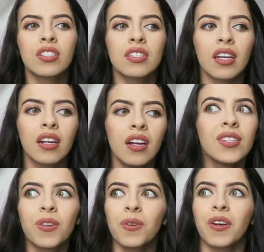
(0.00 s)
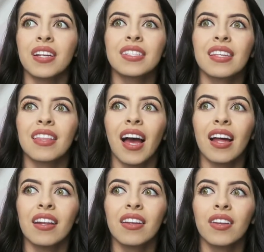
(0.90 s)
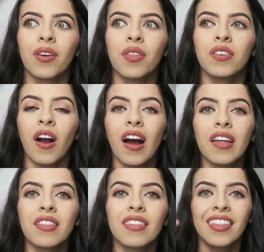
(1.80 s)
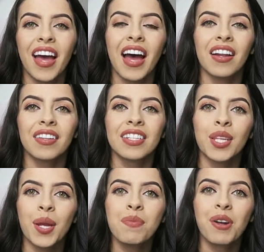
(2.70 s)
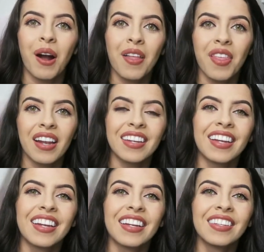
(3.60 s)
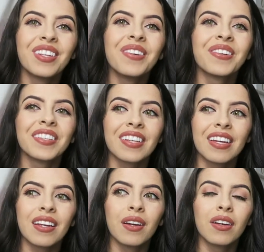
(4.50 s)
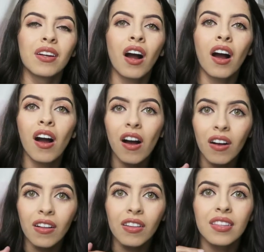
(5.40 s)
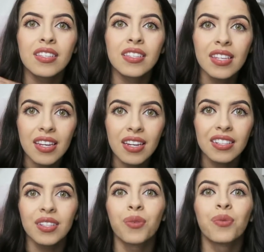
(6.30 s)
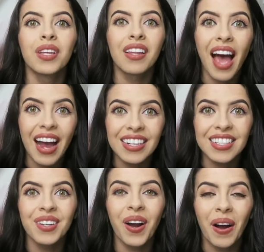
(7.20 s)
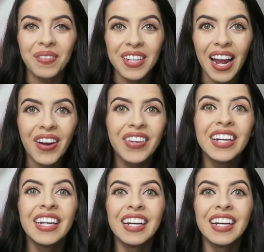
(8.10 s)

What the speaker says: just, like, so crazy that, you know, the same God that can literally call the sea to relax and calm down